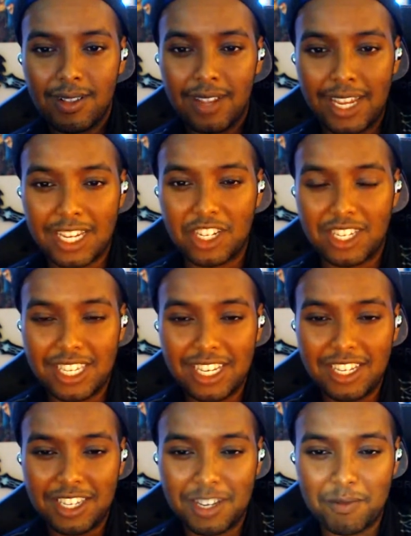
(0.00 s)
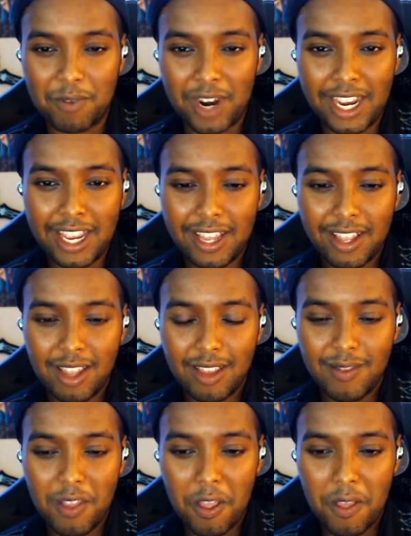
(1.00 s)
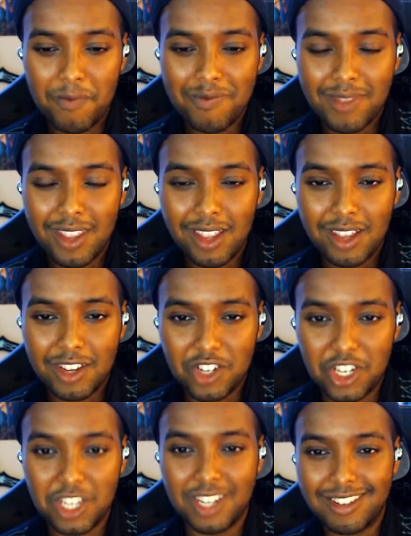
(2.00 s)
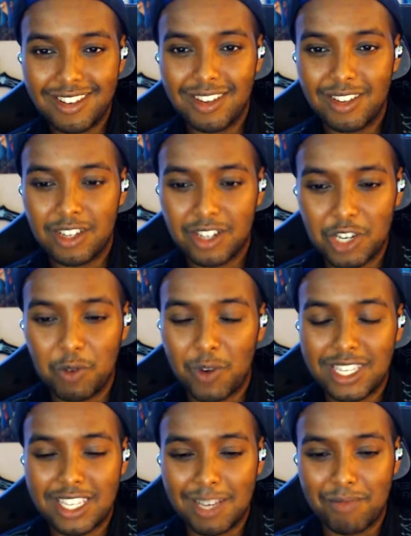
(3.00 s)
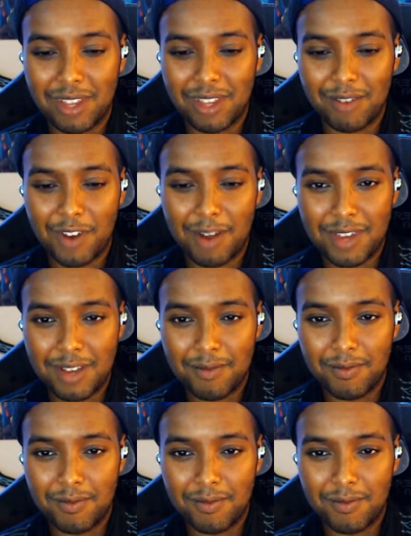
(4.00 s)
Like, she sees him, right? She wants something from him.